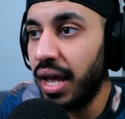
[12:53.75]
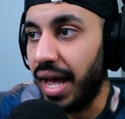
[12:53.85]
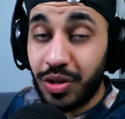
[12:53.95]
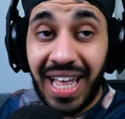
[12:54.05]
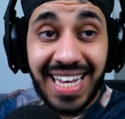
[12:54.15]

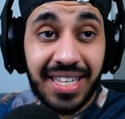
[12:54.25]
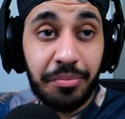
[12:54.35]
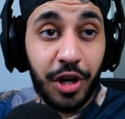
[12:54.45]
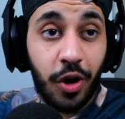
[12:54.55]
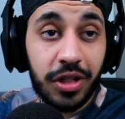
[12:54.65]
So last
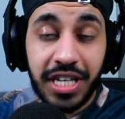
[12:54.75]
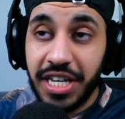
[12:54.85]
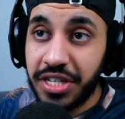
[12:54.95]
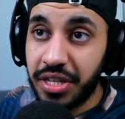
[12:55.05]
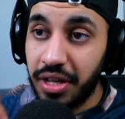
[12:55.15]
but not
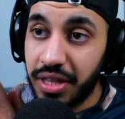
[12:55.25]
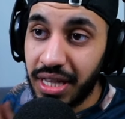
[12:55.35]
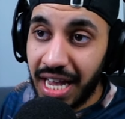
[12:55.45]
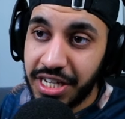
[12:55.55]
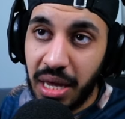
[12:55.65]
least,
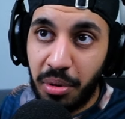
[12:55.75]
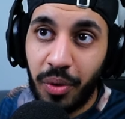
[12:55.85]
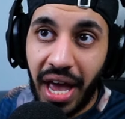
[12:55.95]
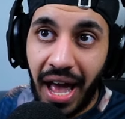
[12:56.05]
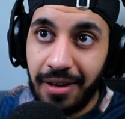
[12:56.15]
the last sniper
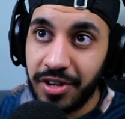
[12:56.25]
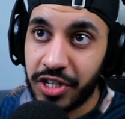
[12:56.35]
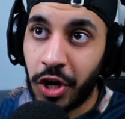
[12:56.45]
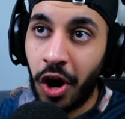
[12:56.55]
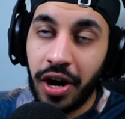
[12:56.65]
we have
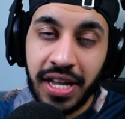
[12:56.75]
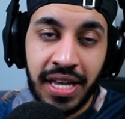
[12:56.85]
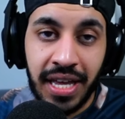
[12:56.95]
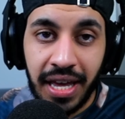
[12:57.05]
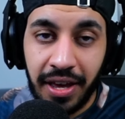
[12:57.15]
is the
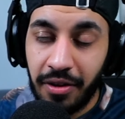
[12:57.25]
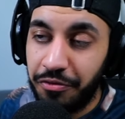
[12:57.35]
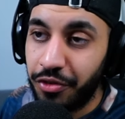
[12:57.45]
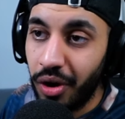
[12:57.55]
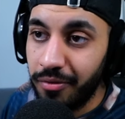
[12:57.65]

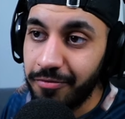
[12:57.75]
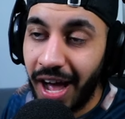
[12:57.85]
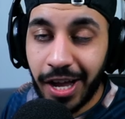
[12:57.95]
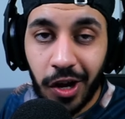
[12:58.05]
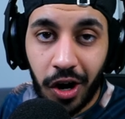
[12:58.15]
KAR98 from
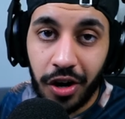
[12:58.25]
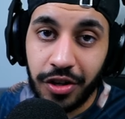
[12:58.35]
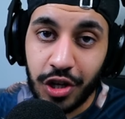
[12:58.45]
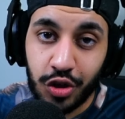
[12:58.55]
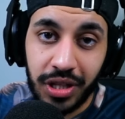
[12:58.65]

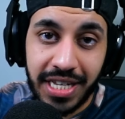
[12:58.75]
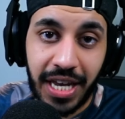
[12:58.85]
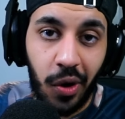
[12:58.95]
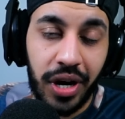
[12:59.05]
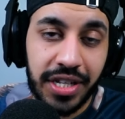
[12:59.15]
Vanguard. So
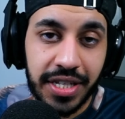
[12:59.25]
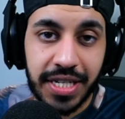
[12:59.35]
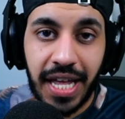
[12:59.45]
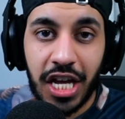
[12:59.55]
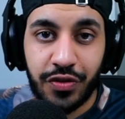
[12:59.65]
let's get on into
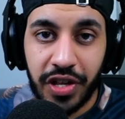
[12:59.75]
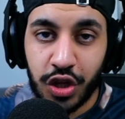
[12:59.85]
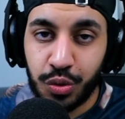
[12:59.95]
the stats for